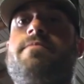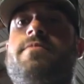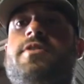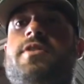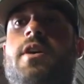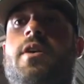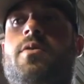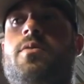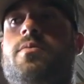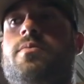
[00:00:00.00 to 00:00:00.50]

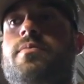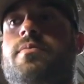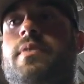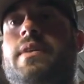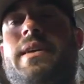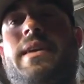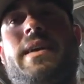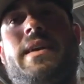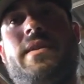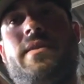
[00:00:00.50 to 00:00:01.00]
So
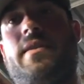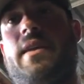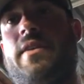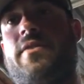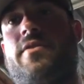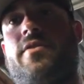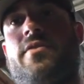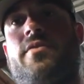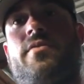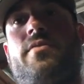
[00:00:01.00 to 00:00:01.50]
again,
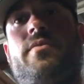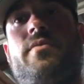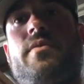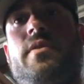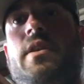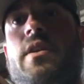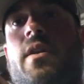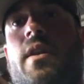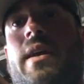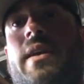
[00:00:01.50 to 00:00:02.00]
that's,
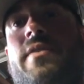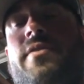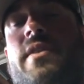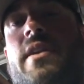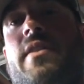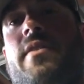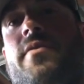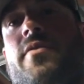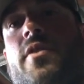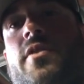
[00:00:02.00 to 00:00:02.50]
like I
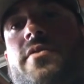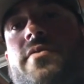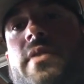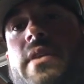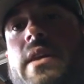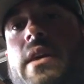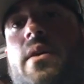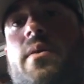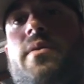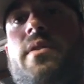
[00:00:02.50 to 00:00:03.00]
said in the first video,